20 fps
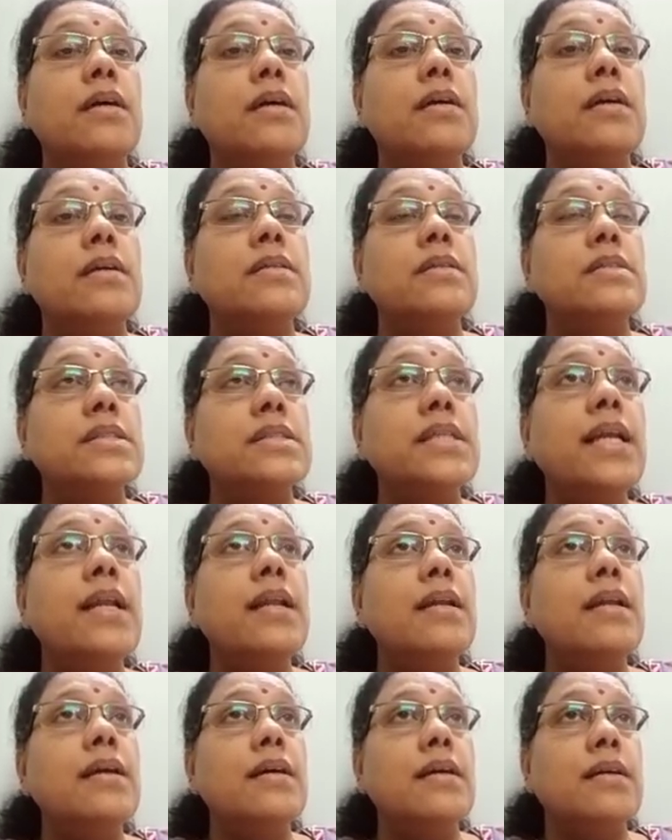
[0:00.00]

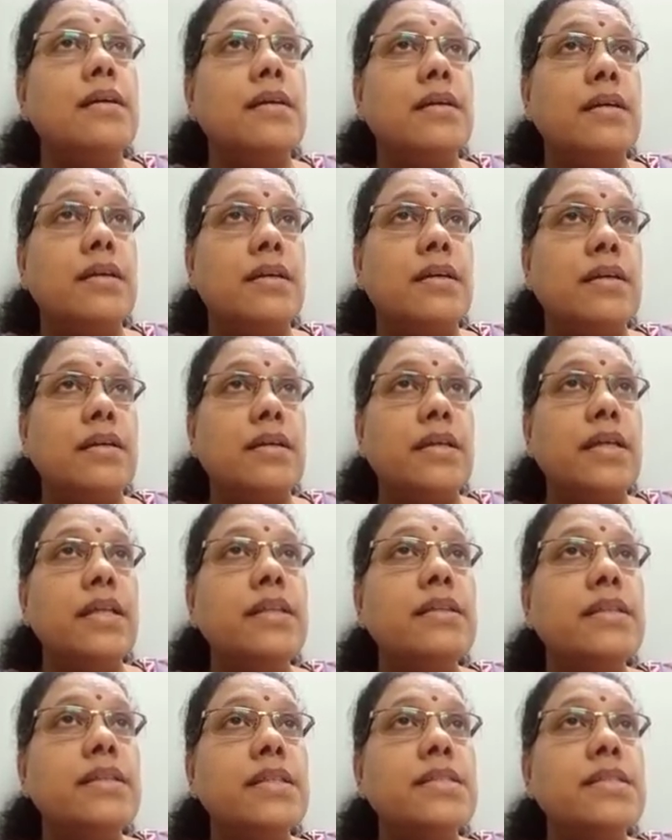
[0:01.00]
Still,
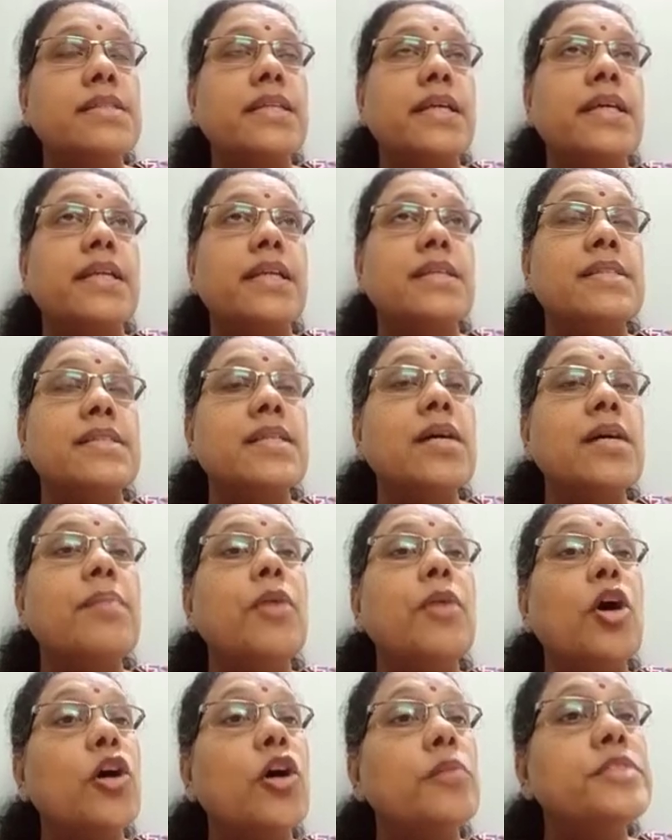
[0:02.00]
in this theory, some
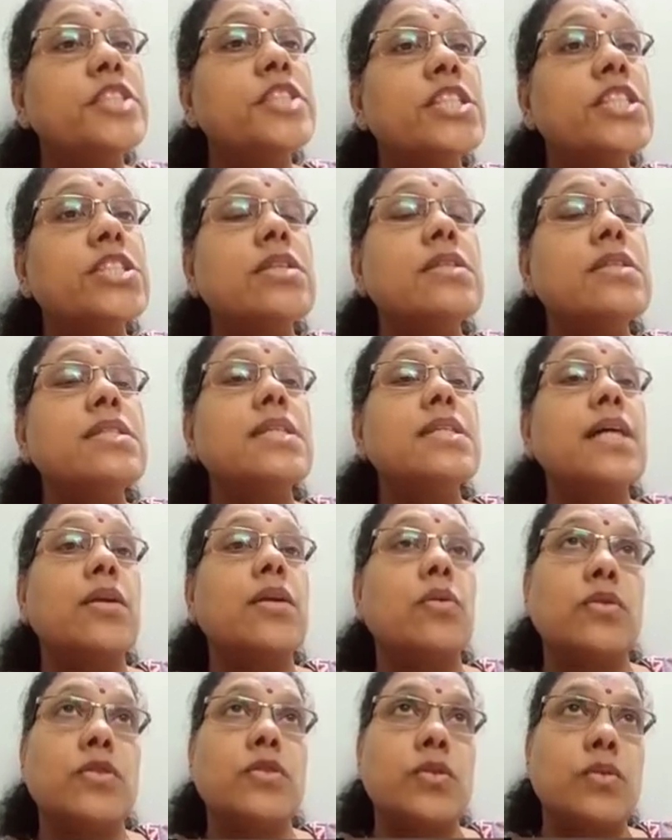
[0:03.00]
objections are
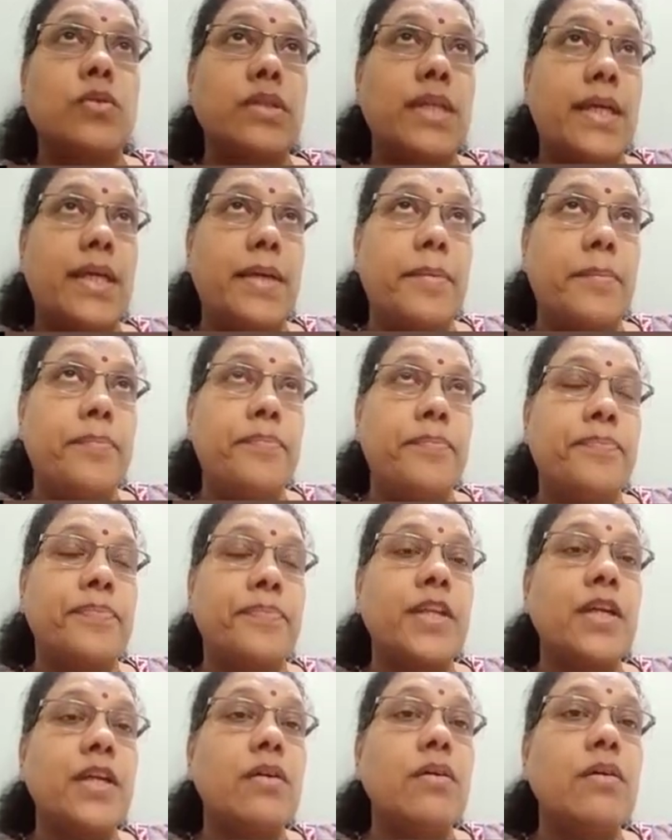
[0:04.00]
also there.
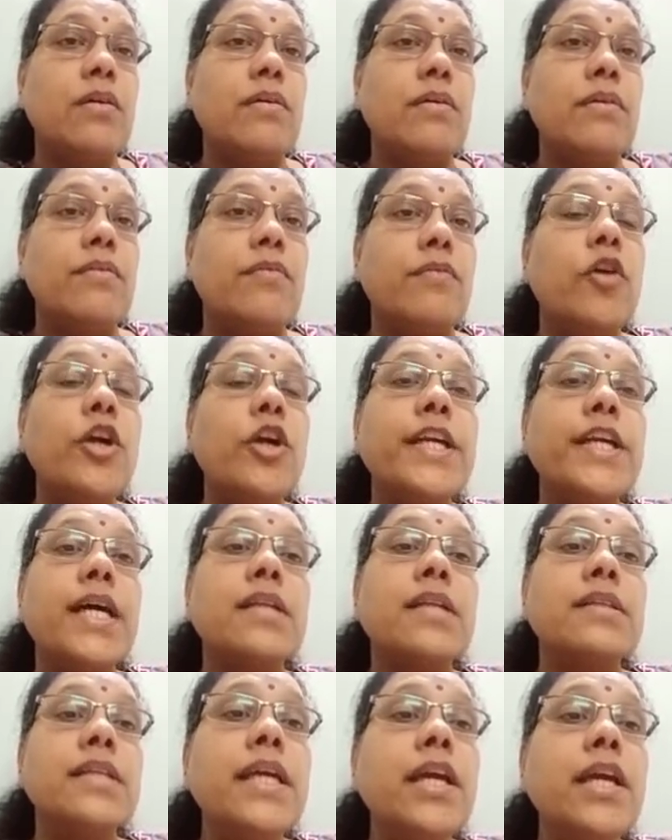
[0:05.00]
What
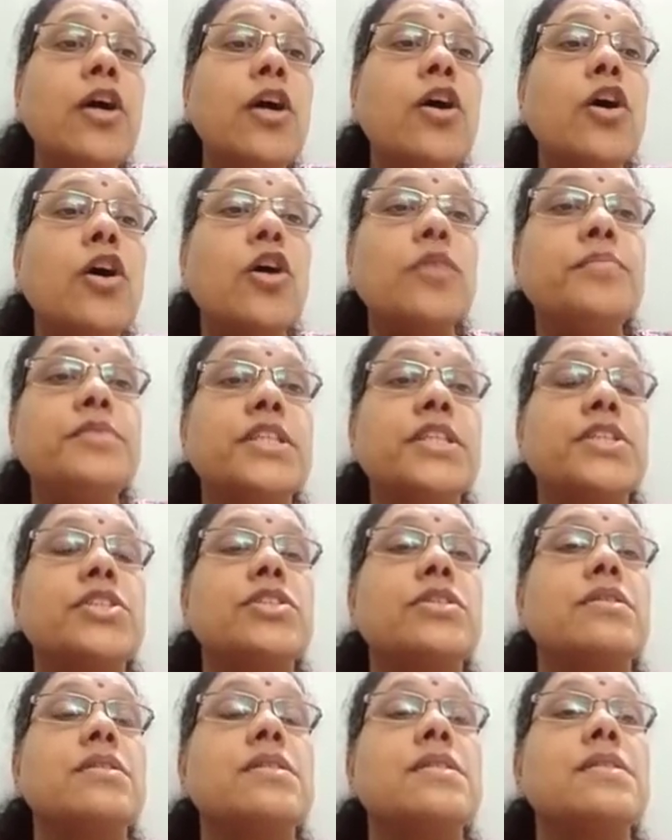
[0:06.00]
are the
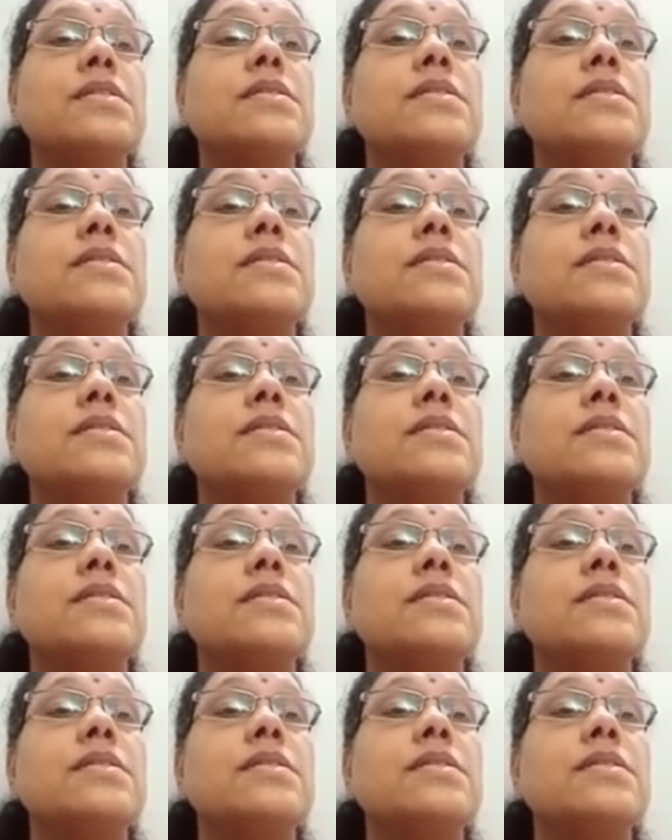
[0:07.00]
objections?